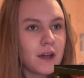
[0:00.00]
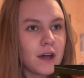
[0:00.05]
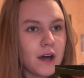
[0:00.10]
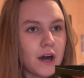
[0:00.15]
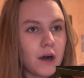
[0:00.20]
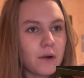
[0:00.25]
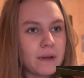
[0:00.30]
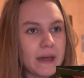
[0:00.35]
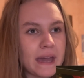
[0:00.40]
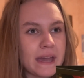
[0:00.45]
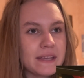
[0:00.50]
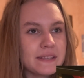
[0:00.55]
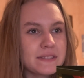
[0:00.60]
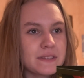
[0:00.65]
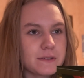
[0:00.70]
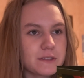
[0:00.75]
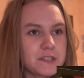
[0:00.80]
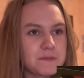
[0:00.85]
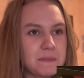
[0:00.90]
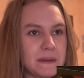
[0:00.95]
Okay,
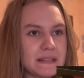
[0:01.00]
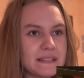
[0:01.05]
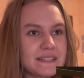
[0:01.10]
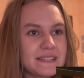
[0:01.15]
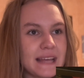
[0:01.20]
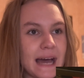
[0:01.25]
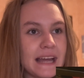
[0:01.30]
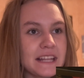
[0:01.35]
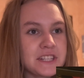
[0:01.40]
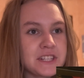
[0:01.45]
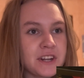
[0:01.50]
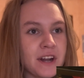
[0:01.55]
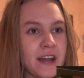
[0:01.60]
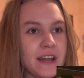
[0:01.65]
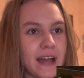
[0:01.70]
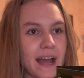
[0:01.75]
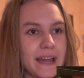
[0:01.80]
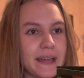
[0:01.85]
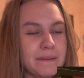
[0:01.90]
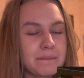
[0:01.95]
so spin side
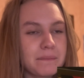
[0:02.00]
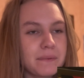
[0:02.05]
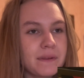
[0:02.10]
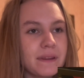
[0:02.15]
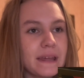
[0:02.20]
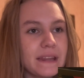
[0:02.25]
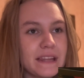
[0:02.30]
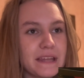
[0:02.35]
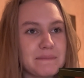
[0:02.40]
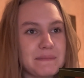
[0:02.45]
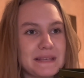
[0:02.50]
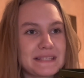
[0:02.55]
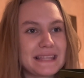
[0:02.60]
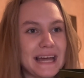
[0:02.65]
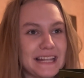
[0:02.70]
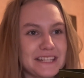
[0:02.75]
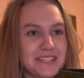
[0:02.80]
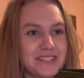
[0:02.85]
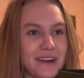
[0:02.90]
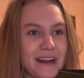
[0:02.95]
strike. I completely missed
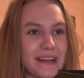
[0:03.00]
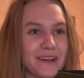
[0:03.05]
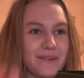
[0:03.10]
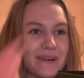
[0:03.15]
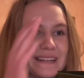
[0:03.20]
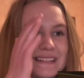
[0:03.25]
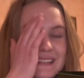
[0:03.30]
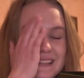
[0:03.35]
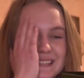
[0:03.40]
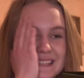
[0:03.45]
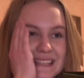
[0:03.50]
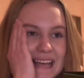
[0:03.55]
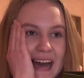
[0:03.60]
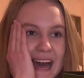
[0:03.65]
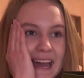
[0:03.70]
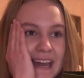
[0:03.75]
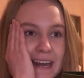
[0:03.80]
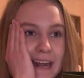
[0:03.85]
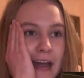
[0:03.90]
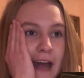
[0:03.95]
that strike going to the
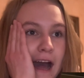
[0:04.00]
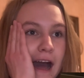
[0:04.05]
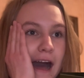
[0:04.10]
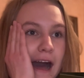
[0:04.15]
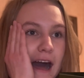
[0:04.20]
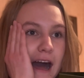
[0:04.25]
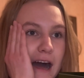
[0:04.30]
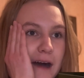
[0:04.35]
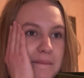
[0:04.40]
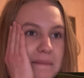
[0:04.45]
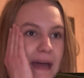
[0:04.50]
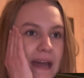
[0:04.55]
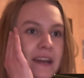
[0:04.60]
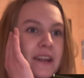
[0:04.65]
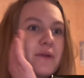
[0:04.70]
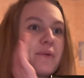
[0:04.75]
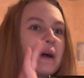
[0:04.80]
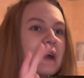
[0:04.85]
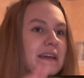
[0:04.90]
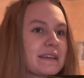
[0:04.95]
side.
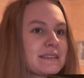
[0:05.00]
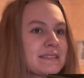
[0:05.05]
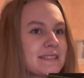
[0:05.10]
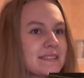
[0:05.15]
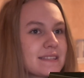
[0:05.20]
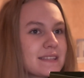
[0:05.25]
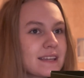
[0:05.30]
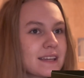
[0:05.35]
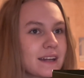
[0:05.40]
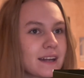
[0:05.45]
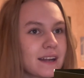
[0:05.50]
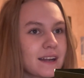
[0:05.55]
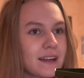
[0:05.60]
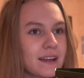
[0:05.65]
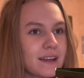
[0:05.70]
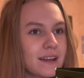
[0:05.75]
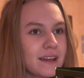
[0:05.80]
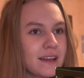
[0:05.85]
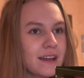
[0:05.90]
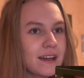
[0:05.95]
Anyways,
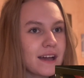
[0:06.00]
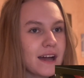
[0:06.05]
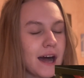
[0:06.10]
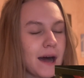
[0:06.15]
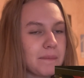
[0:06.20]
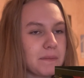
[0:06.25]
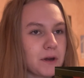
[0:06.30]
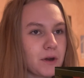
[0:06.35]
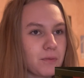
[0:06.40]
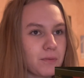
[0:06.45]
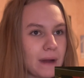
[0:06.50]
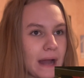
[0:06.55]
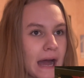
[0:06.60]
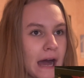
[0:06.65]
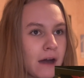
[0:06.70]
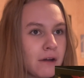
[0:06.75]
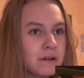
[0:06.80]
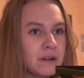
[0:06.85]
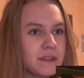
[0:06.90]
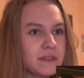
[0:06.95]
up and
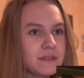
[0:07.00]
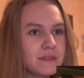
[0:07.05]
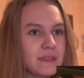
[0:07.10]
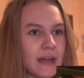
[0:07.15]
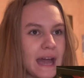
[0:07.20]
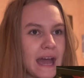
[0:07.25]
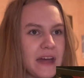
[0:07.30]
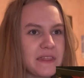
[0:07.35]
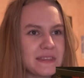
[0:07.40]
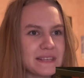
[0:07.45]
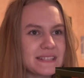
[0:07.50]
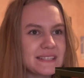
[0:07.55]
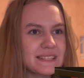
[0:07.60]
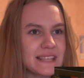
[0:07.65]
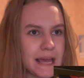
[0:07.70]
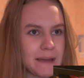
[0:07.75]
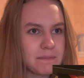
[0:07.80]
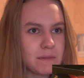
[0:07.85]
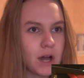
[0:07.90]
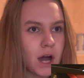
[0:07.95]
around. I had the
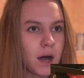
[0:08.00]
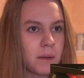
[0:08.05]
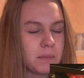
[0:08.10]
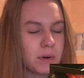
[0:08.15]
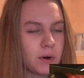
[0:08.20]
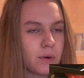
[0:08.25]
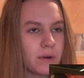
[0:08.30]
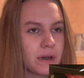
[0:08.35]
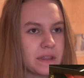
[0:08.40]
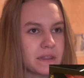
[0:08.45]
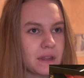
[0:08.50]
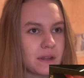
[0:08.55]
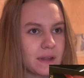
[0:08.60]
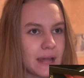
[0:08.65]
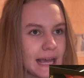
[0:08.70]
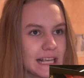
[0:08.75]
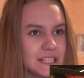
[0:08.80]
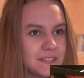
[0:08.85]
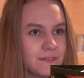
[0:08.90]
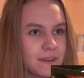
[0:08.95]
same combo in the
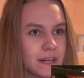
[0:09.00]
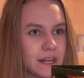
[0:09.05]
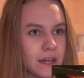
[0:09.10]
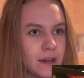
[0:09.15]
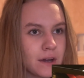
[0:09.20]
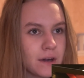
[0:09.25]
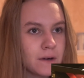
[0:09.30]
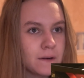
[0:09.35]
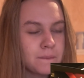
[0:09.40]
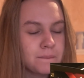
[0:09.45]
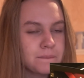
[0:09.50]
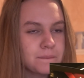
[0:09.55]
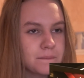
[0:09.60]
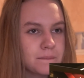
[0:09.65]
last video.